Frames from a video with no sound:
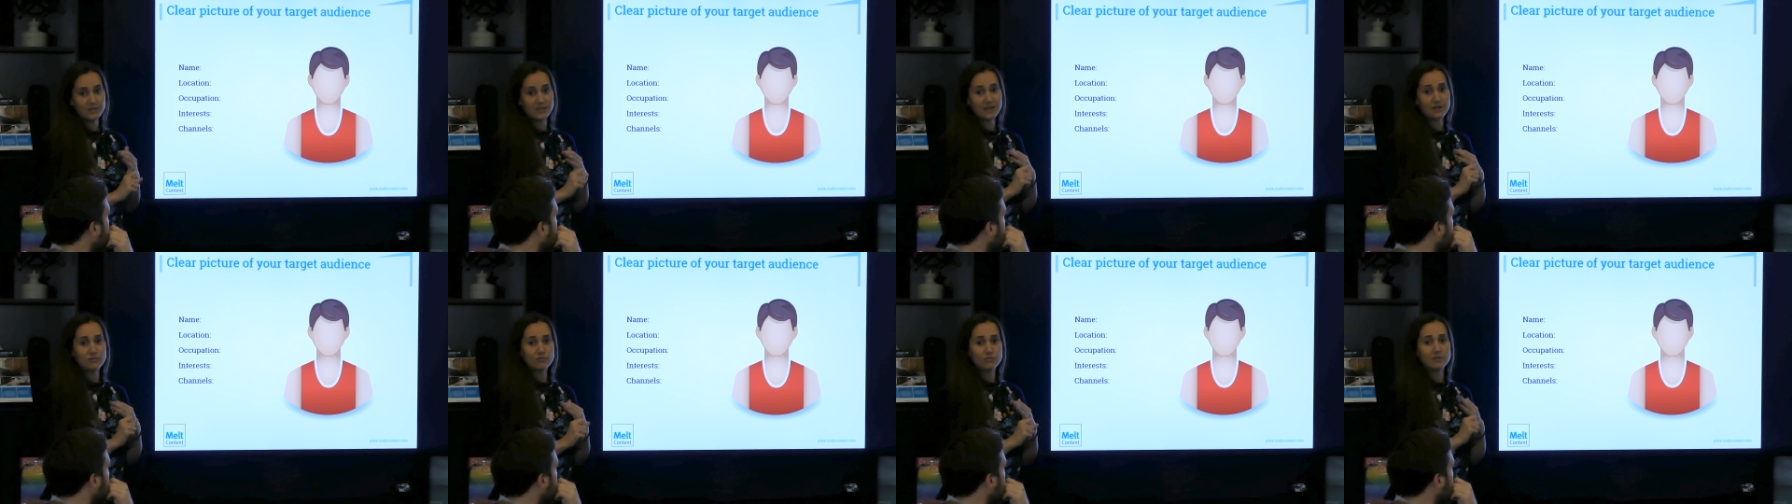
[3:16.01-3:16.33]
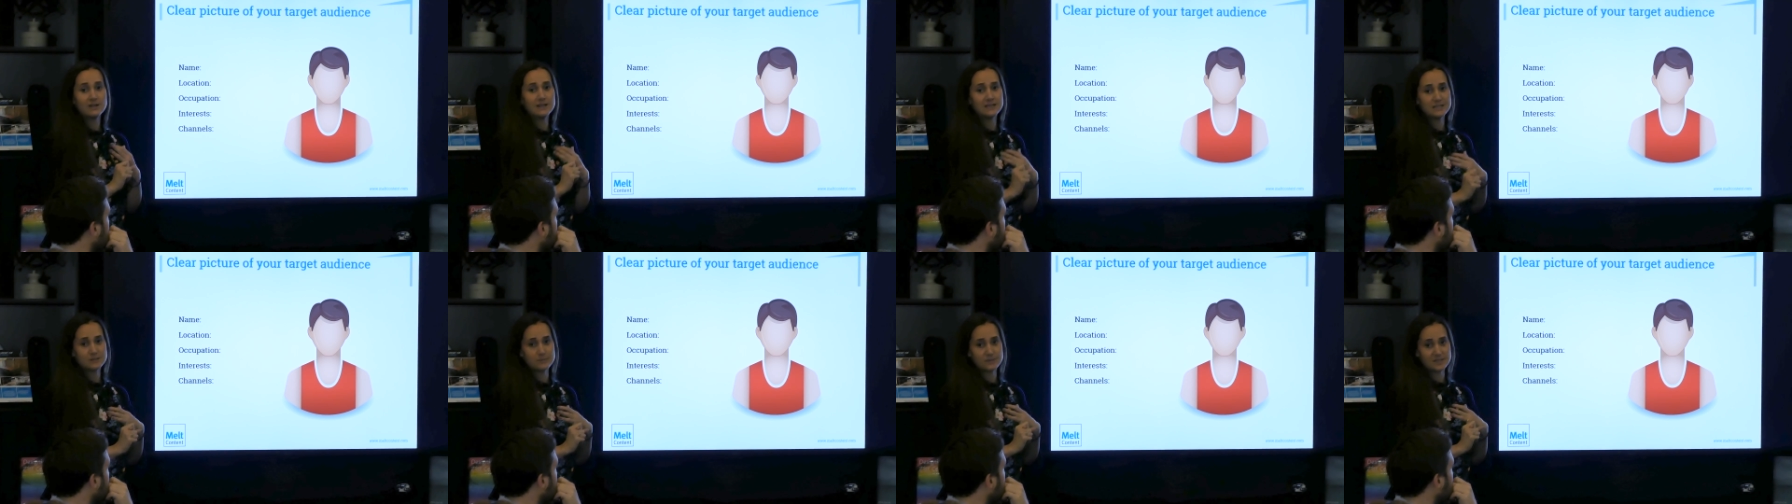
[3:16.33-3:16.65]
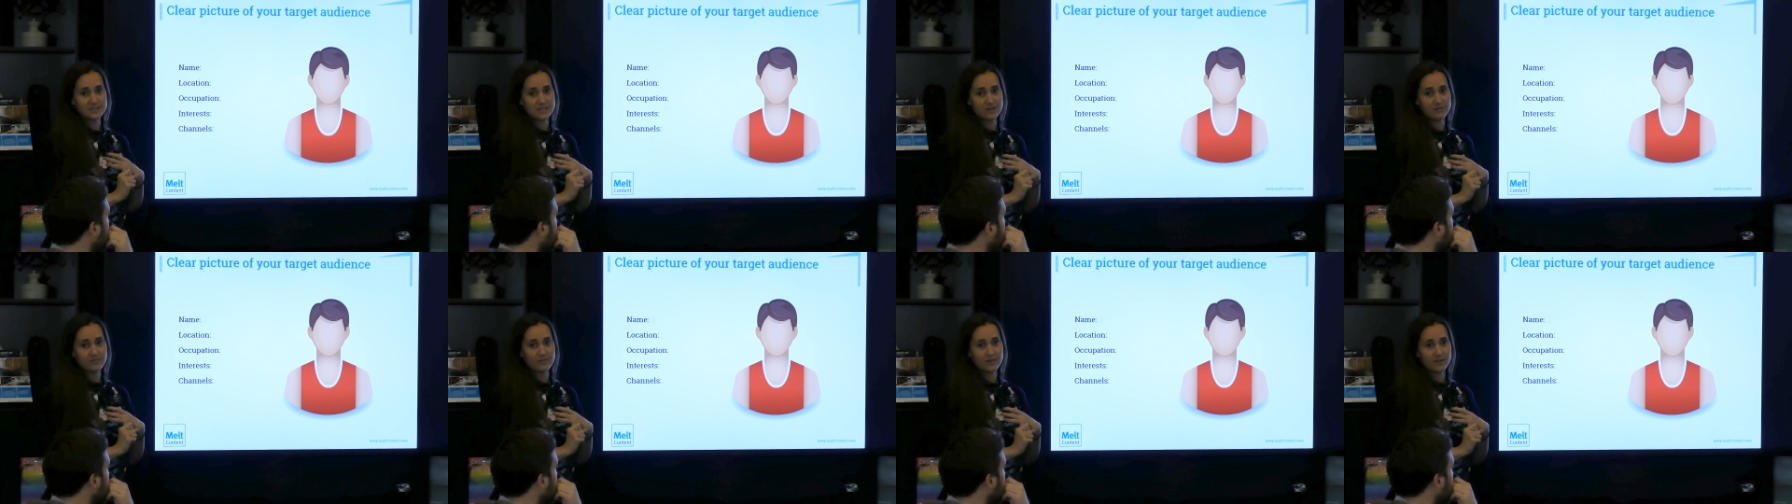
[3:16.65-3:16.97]
You get really
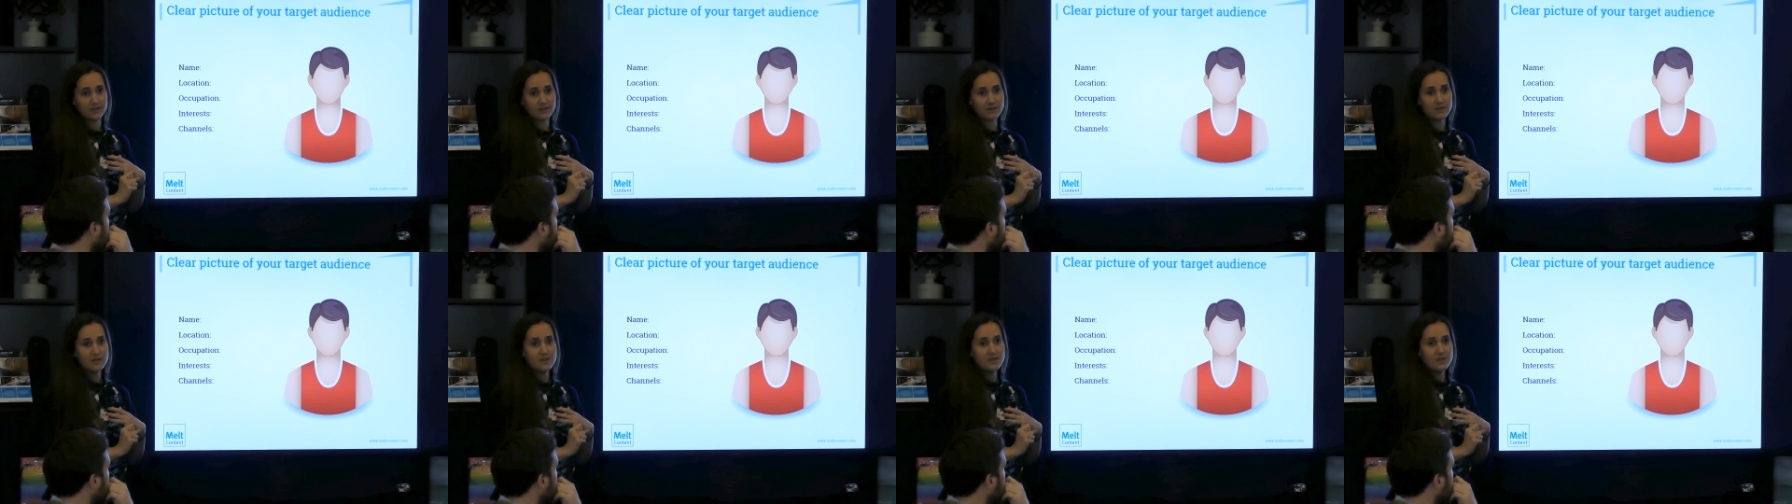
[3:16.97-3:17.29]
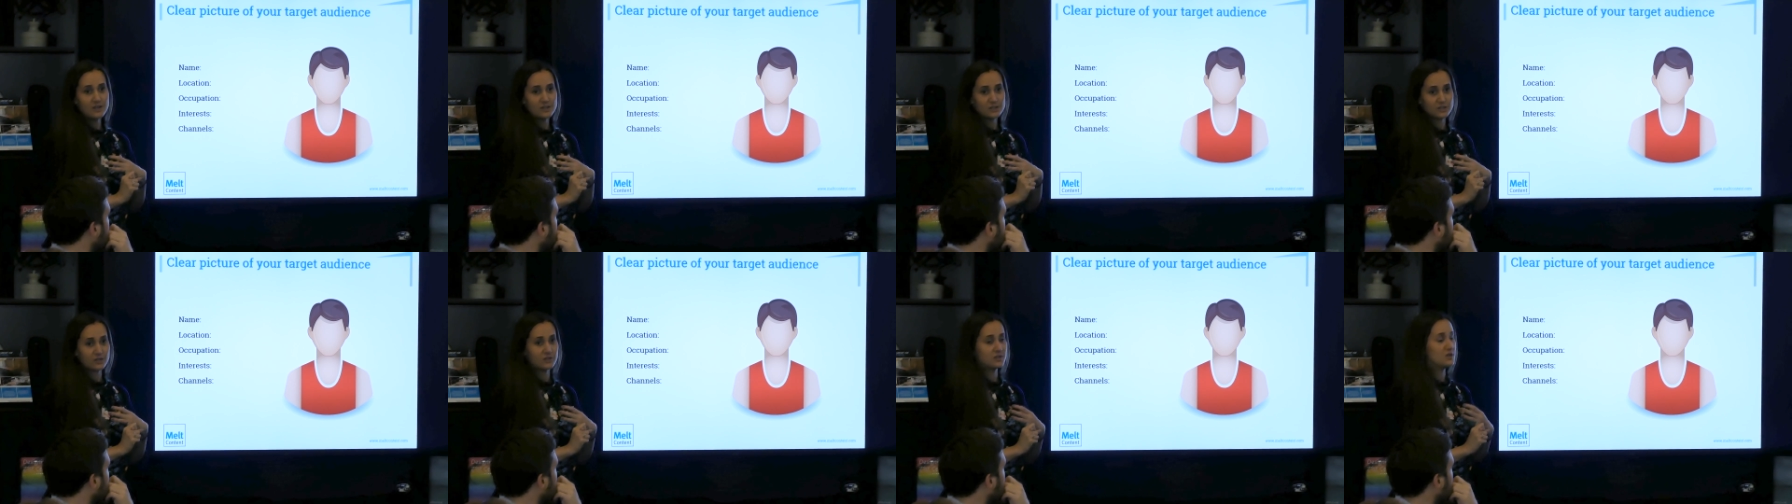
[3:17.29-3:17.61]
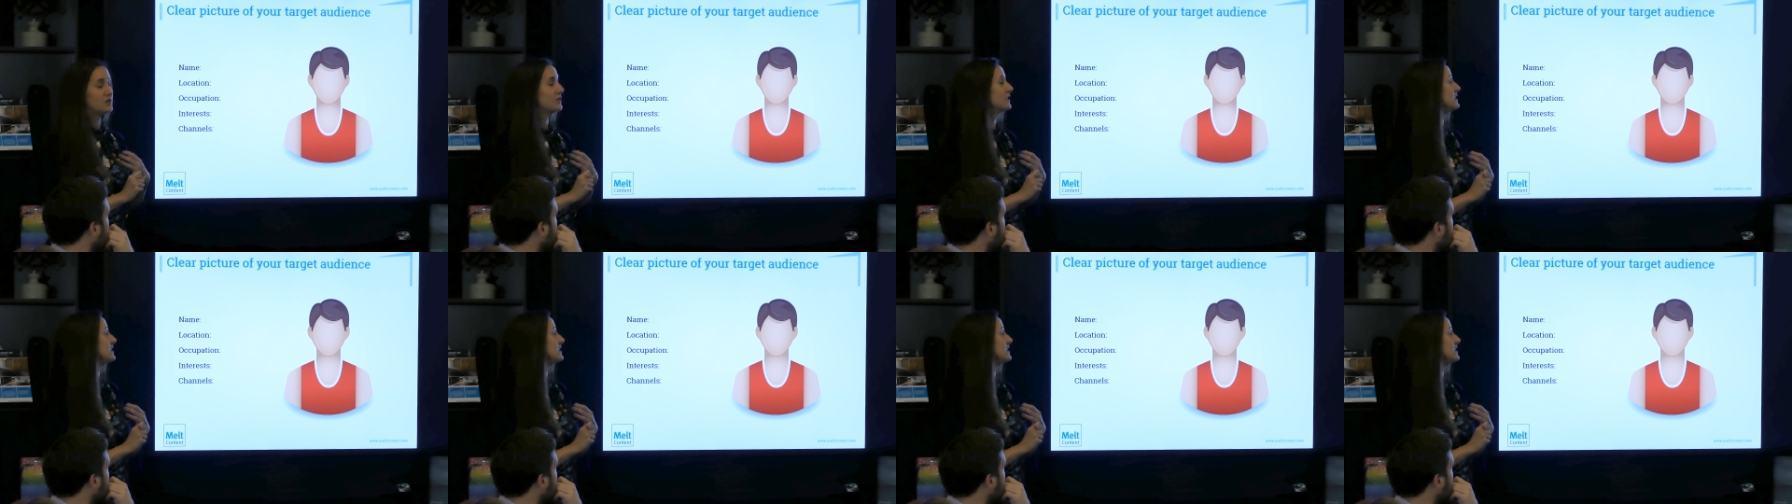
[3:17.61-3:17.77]
specific so that